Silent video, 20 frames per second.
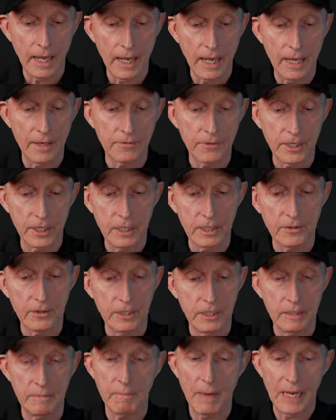And then
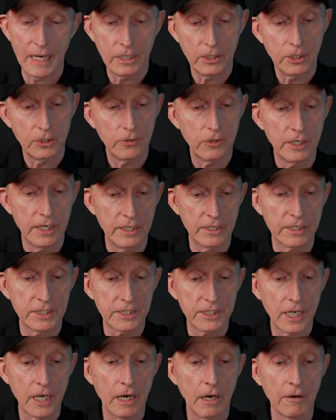the main unit
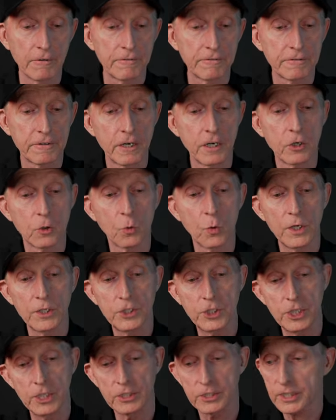itself,
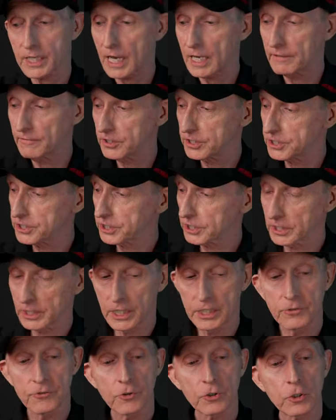which is kind of a
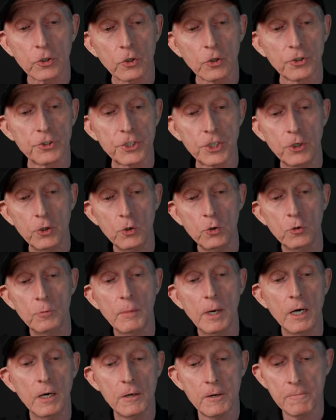cylindrical
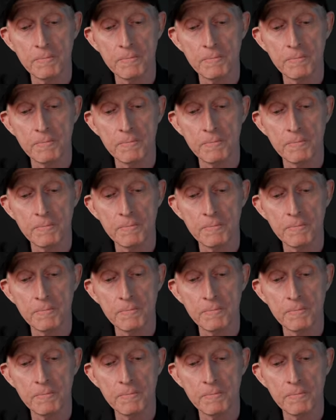tube,